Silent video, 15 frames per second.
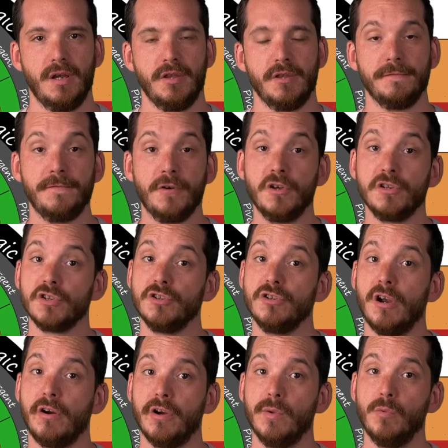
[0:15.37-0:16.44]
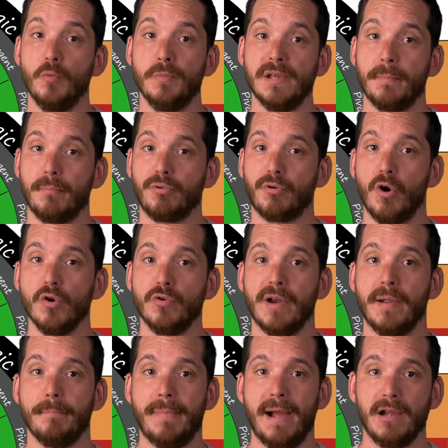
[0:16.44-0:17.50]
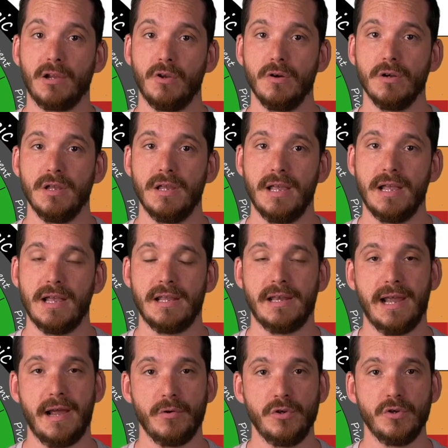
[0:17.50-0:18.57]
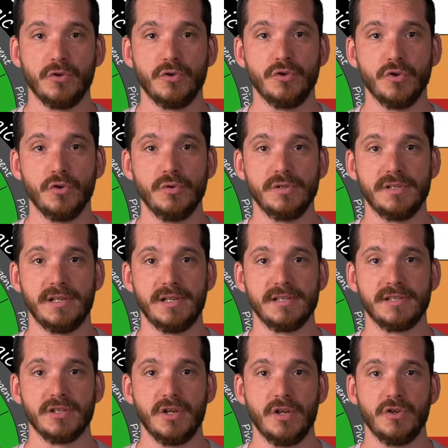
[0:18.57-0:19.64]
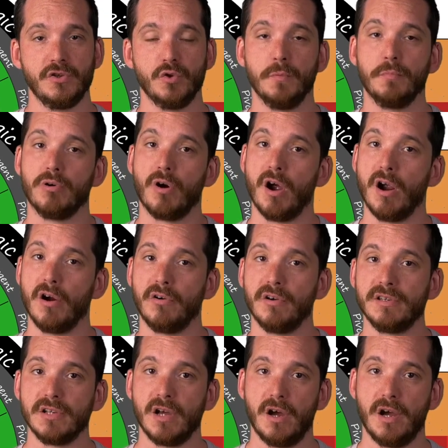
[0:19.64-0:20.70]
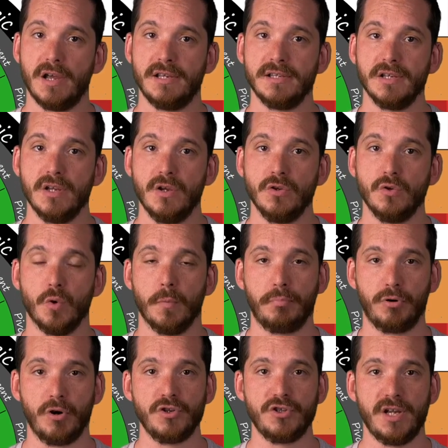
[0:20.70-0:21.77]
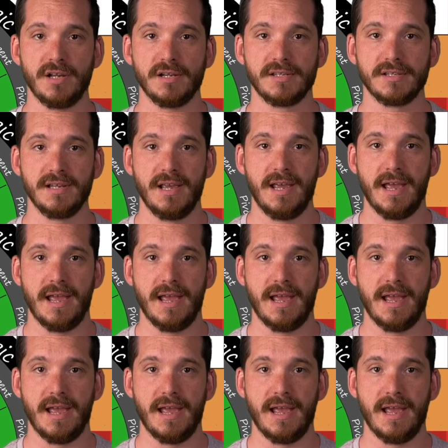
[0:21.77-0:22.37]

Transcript: The first scenario will be a program backlog and how you could use this to prioritize your projects